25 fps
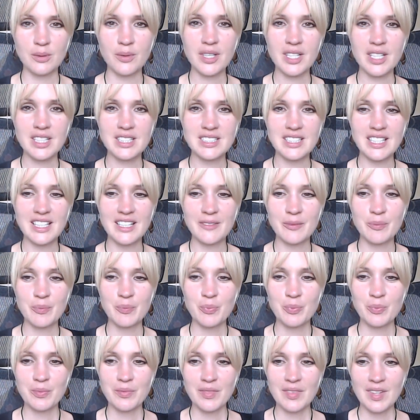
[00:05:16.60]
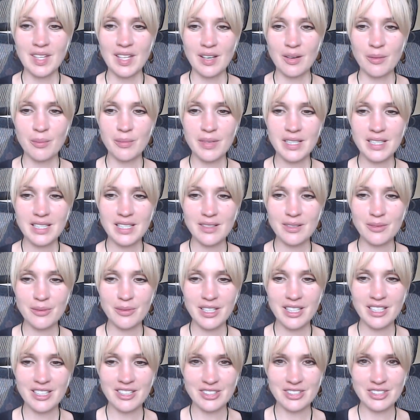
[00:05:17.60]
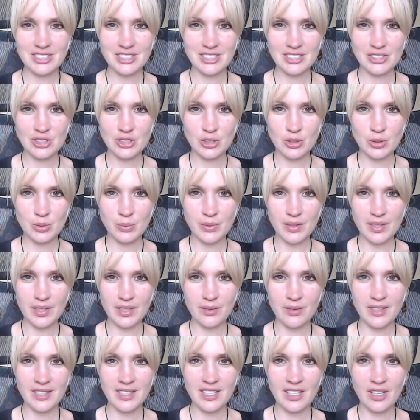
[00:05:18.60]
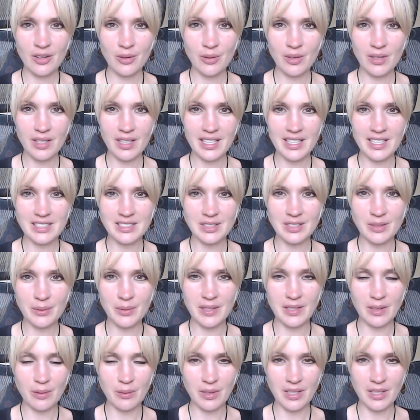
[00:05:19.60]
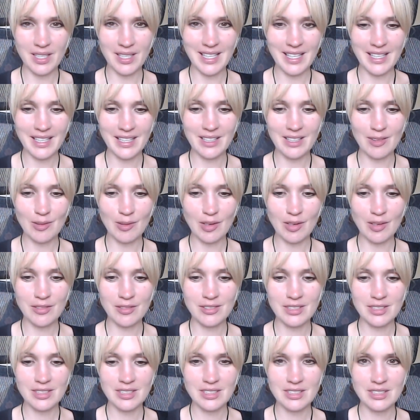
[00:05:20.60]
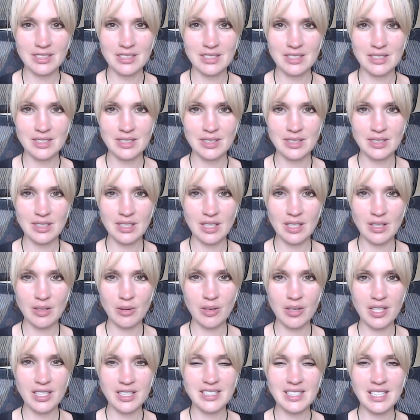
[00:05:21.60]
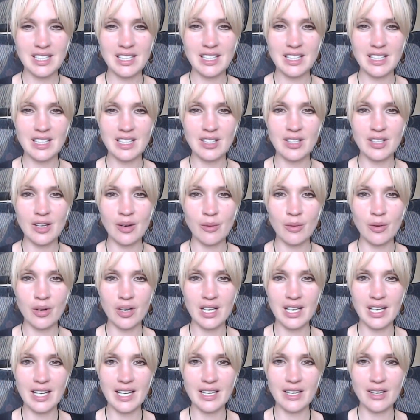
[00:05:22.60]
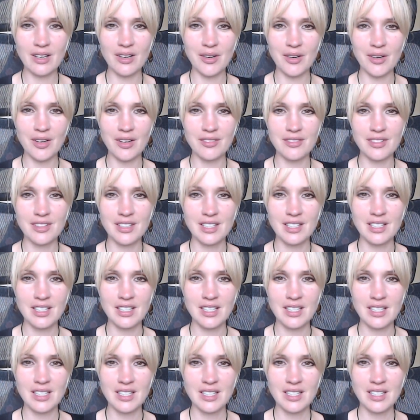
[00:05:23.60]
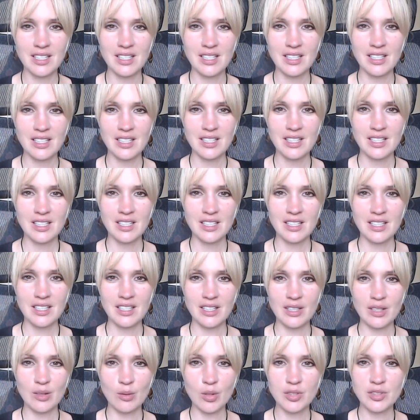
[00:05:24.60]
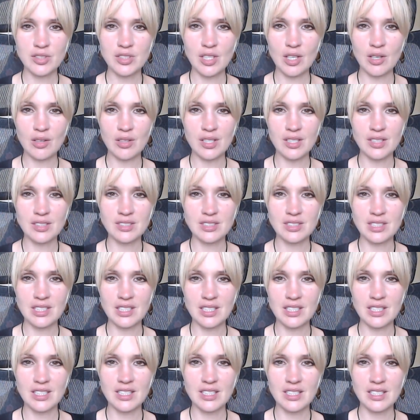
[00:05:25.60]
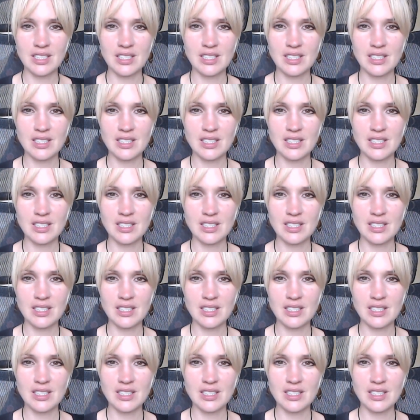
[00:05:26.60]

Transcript: So, what is it? We, we're not stupid. We know what it is that we don't want to let go of. What is it that you don't want to let go of? That you want to hold on to?